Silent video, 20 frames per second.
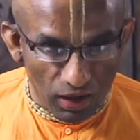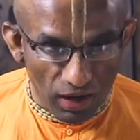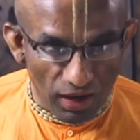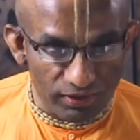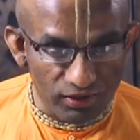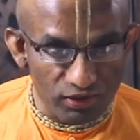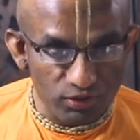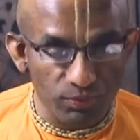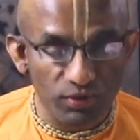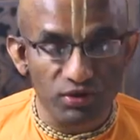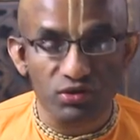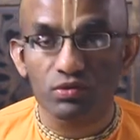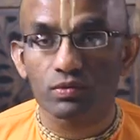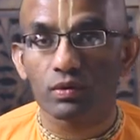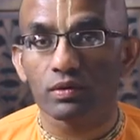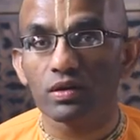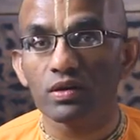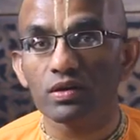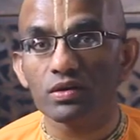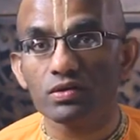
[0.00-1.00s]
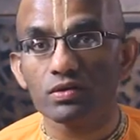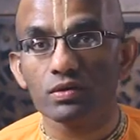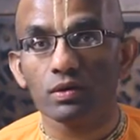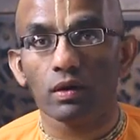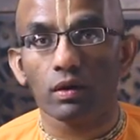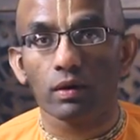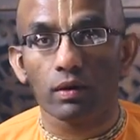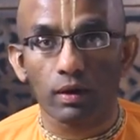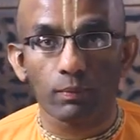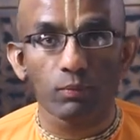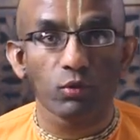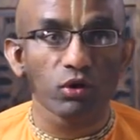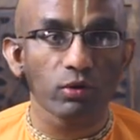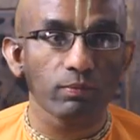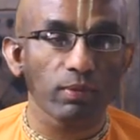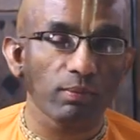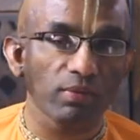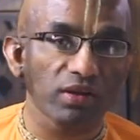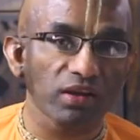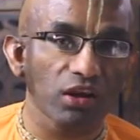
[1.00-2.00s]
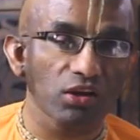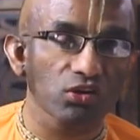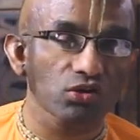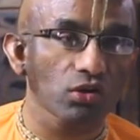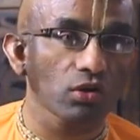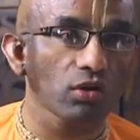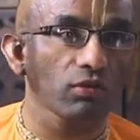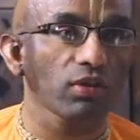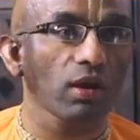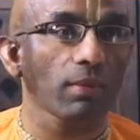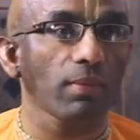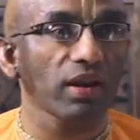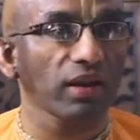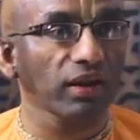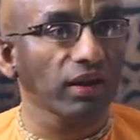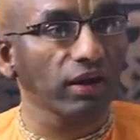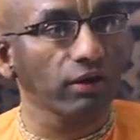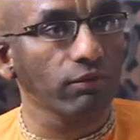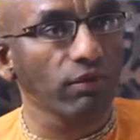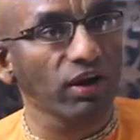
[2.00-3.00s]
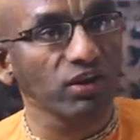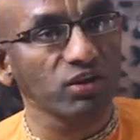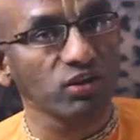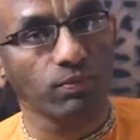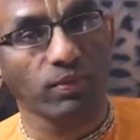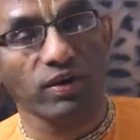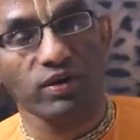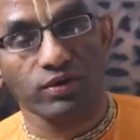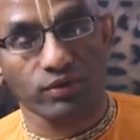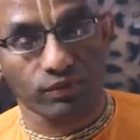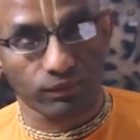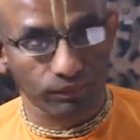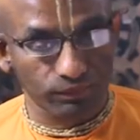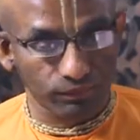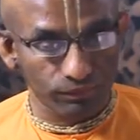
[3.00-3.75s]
And this, this reputed publication of the American Advancement,